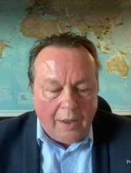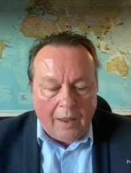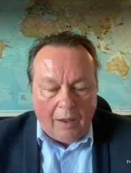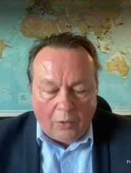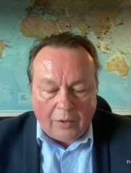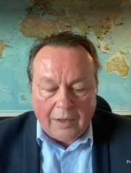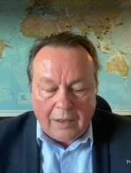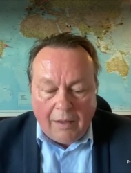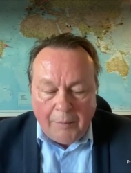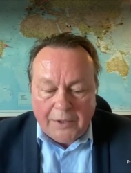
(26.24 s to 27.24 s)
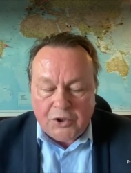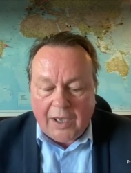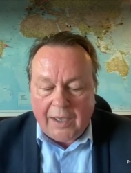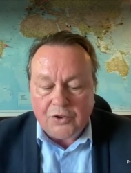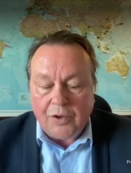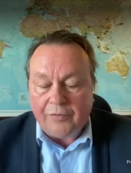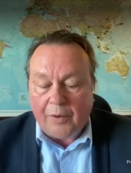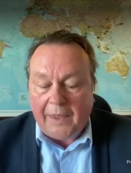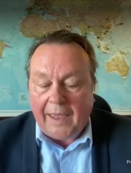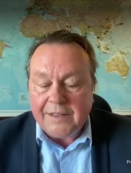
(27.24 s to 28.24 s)
on climate change
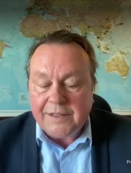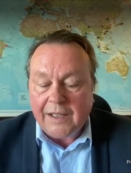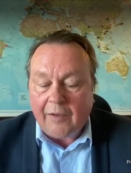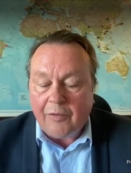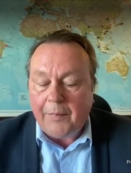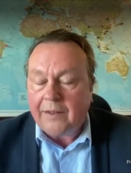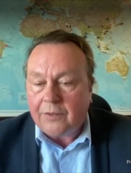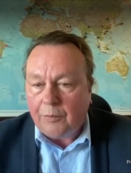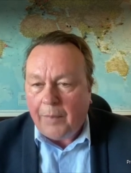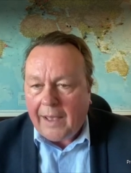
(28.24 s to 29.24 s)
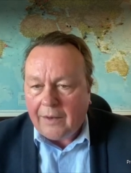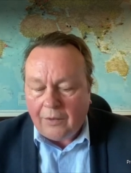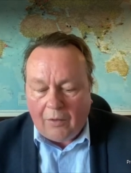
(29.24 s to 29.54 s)
from the Intergovernmental Panel